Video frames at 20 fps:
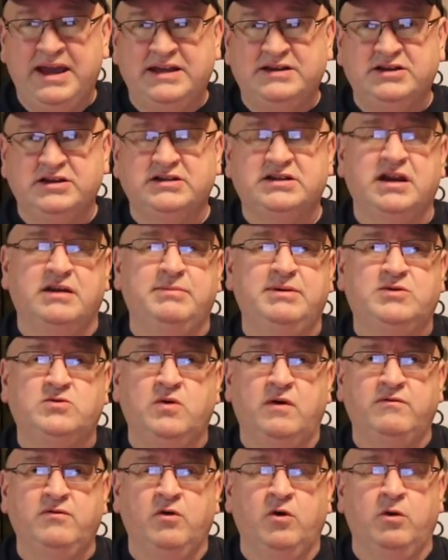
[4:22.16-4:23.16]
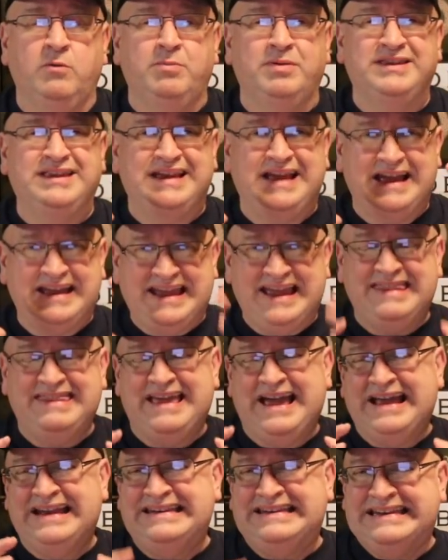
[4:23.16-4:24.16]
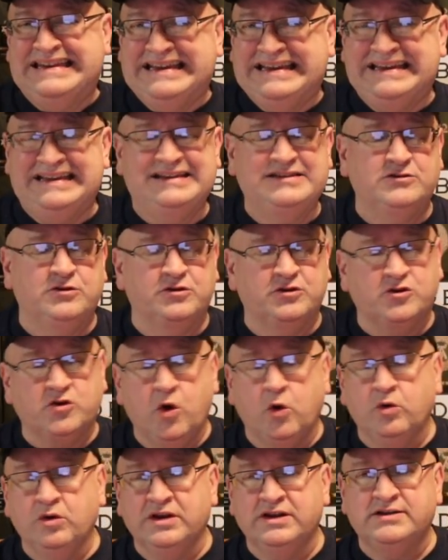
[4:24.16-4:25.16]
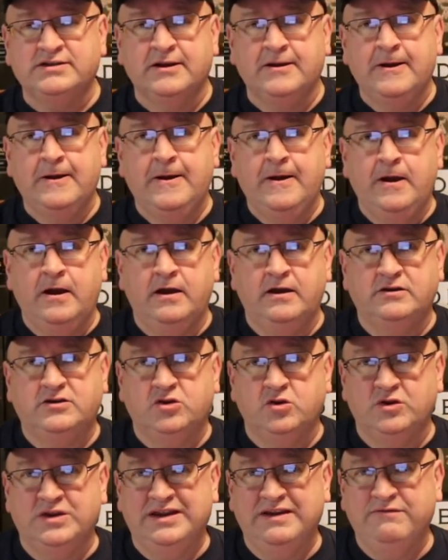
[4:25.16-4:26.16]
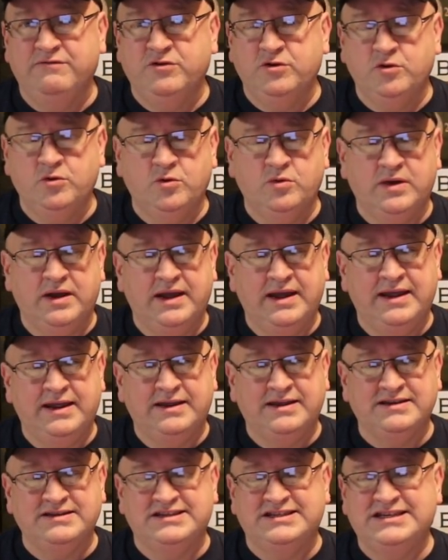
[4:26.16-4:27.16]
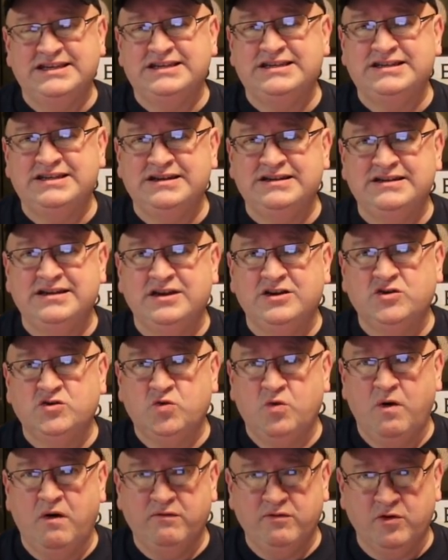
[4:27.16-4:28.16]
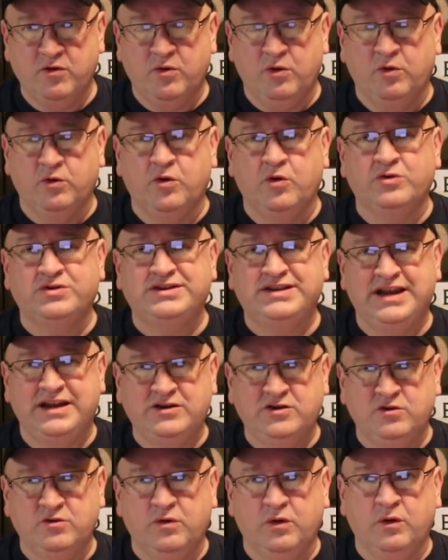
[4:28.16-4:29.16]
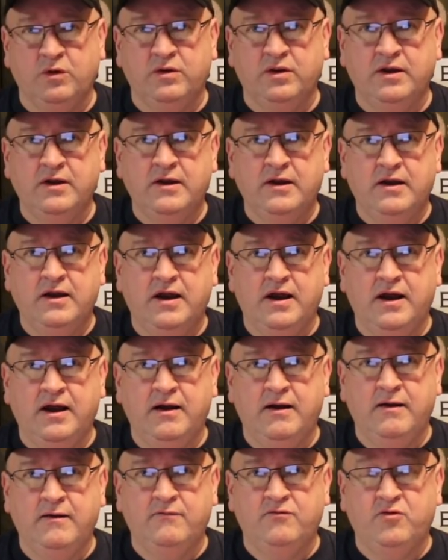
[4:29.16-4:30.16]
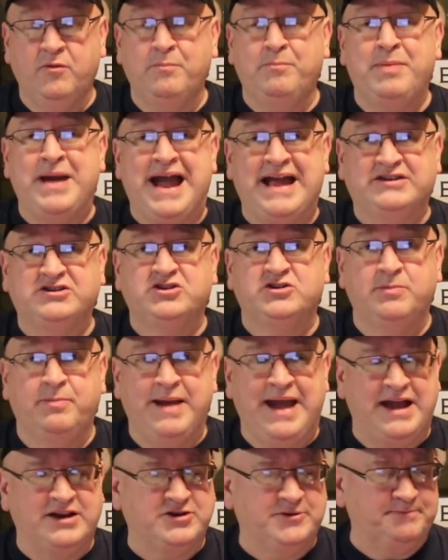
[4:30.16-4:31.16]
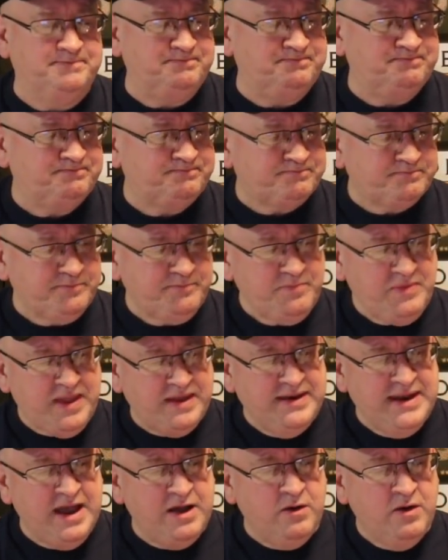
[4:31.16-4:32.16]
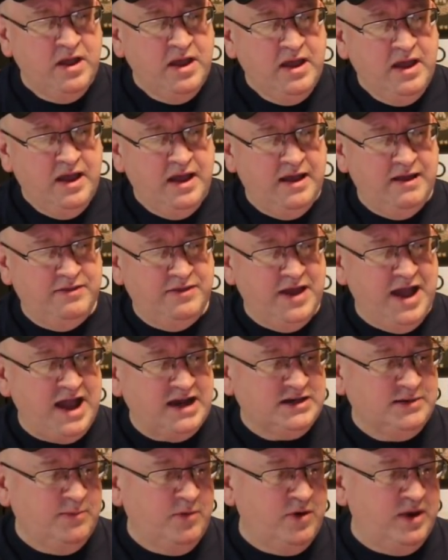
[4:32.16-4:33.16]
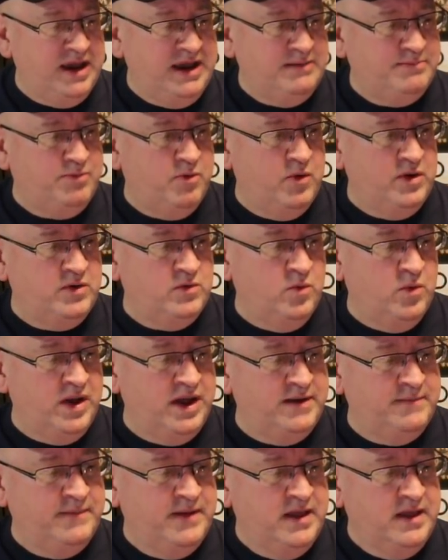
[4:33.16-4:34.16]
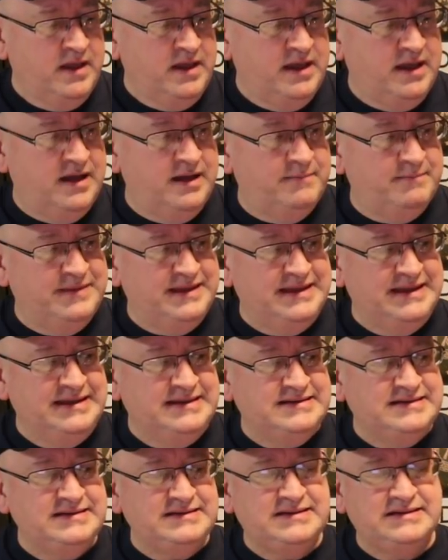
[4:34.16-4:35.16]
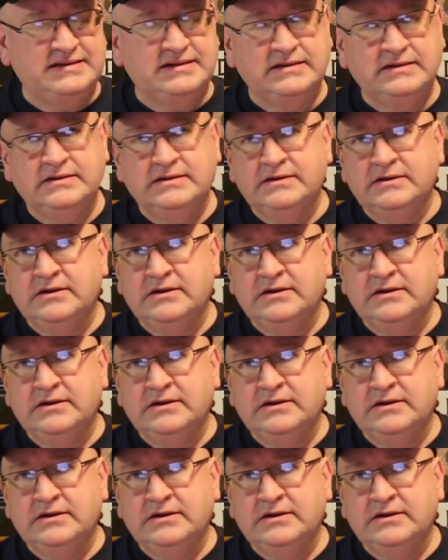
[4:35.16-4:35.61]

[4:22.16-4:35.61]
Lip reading: age is going to be 12-year-old. But again, the idea is, or the goal is, to give you a consistent 12-year-old or 10-year-old from batch to batch. Now, the Octomore 8.1 isn't